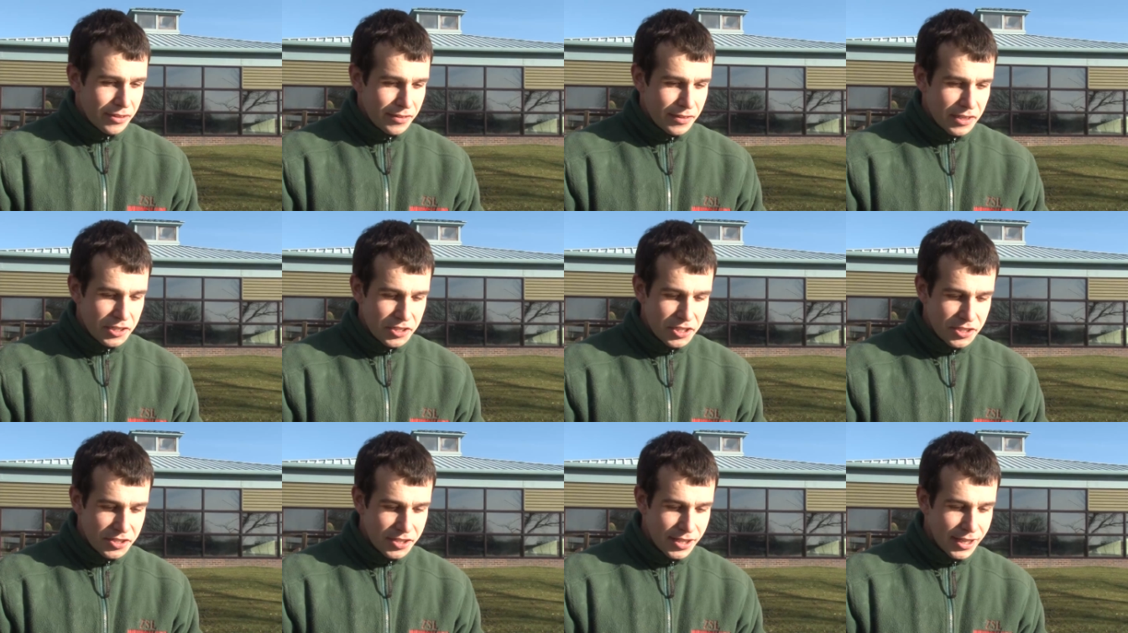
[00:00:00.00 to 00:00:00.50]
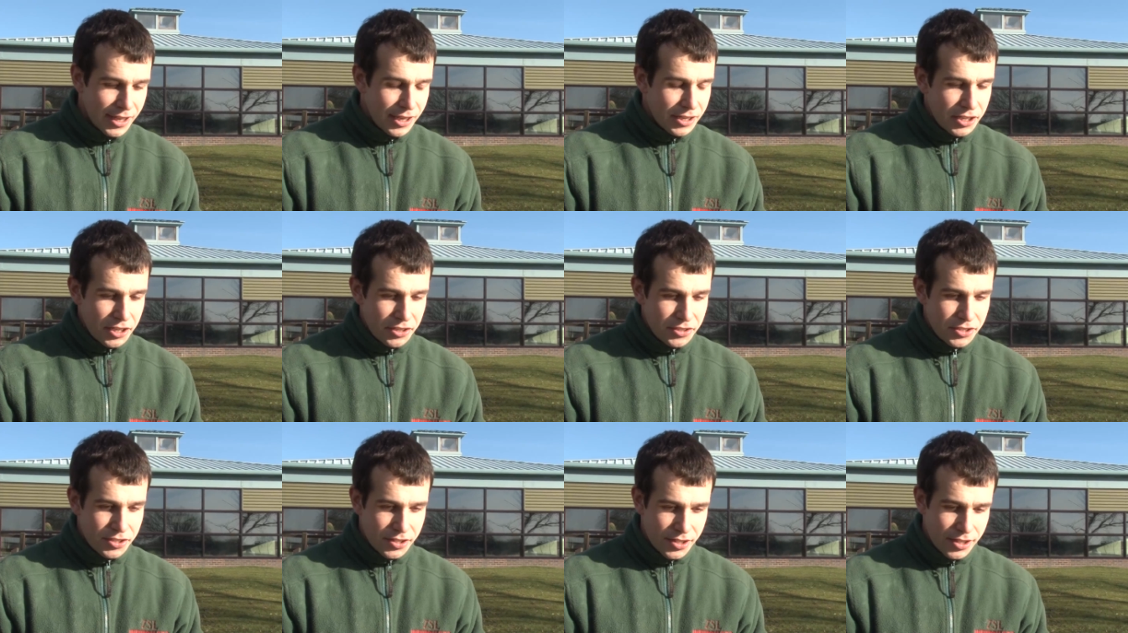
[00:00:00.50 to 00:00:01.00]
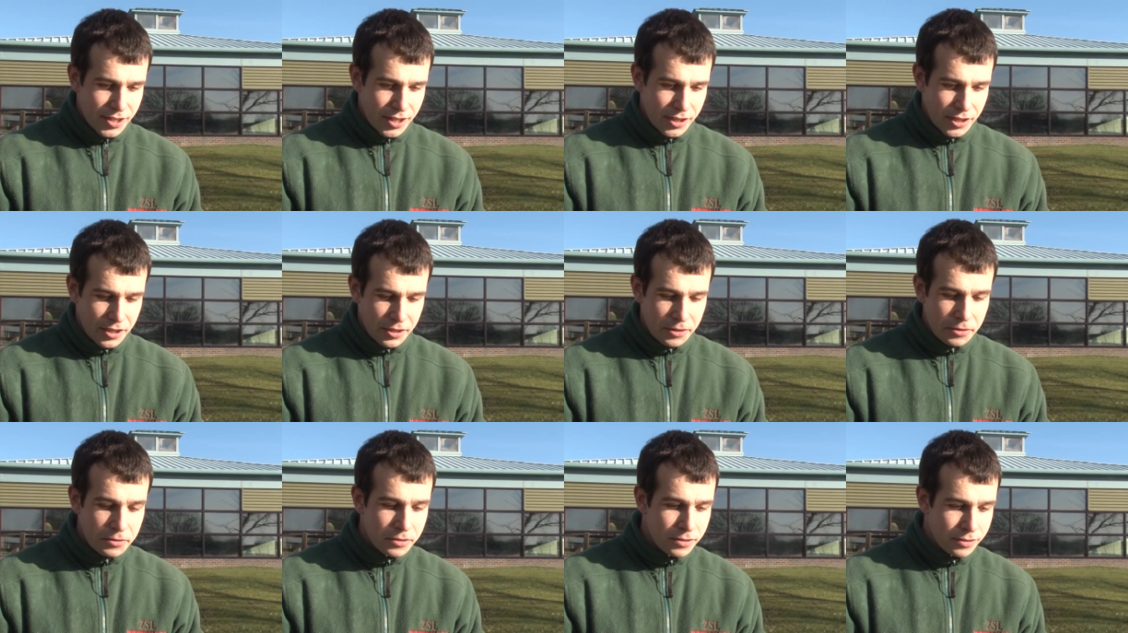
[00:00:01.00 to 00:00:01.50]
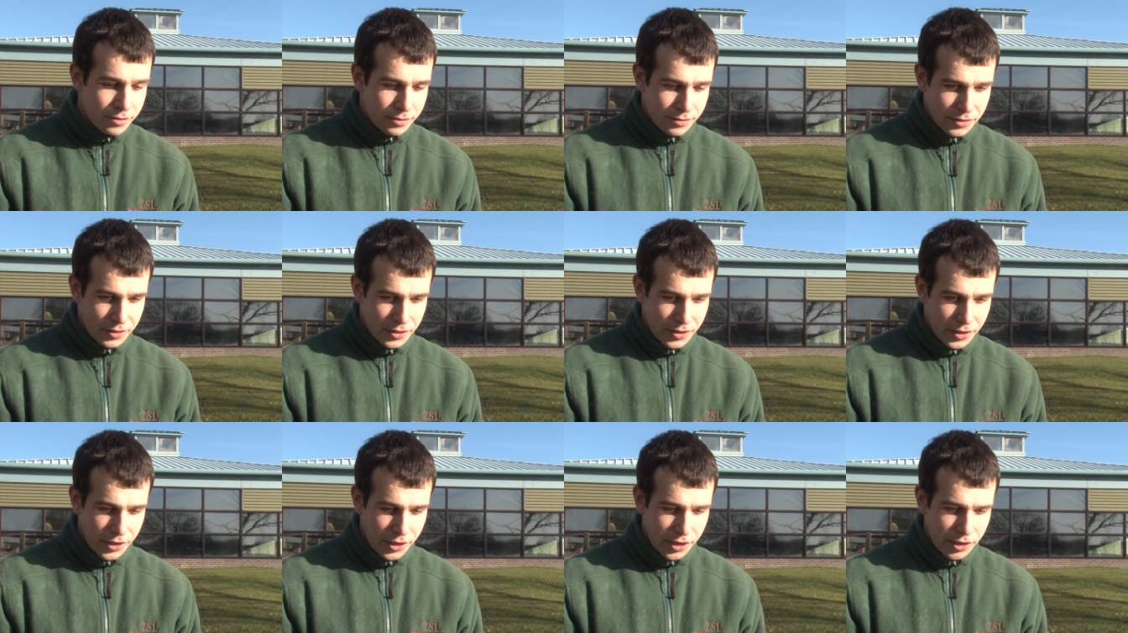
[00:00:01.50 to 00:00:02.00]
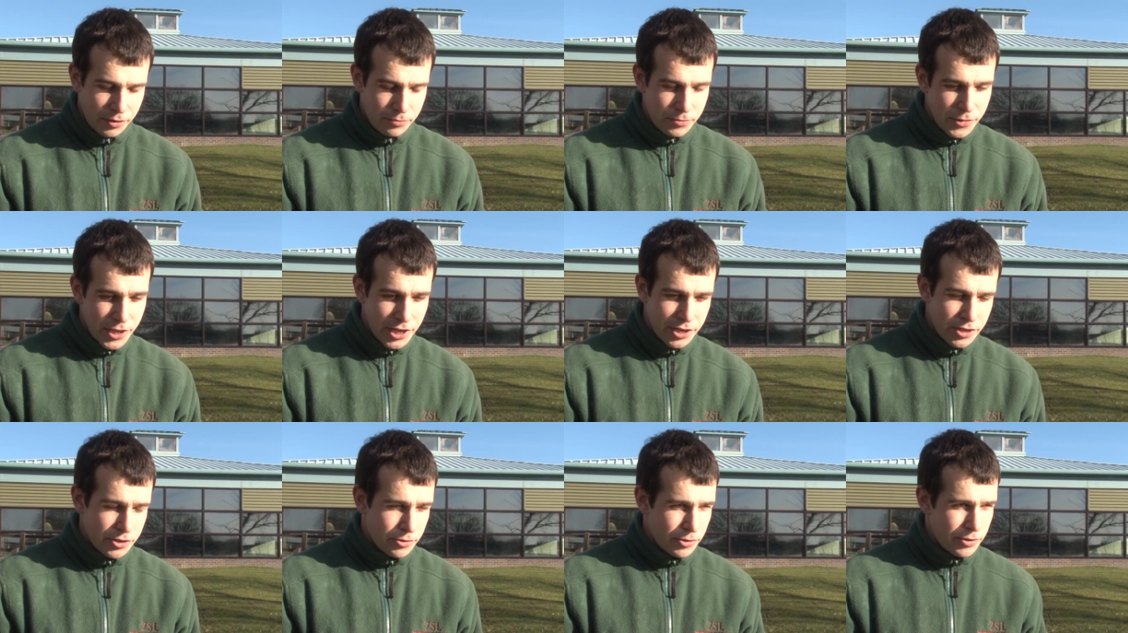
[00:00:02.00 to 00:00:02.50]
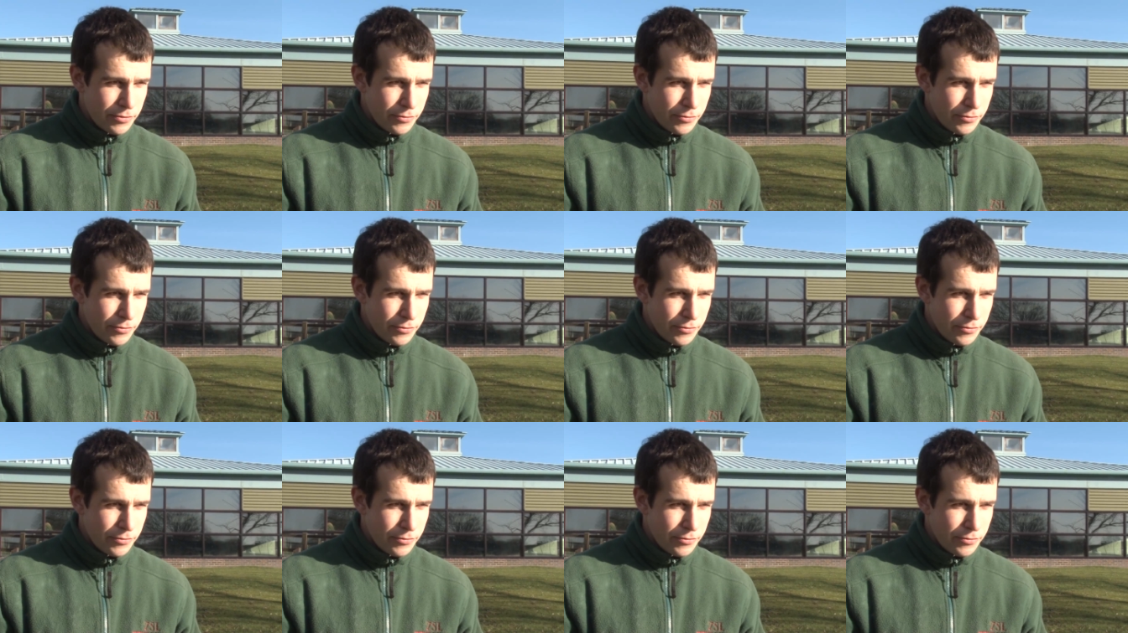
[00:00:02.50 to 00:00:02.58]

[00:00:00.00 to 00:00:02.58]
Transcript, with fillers: I think they're just getting used to um, their new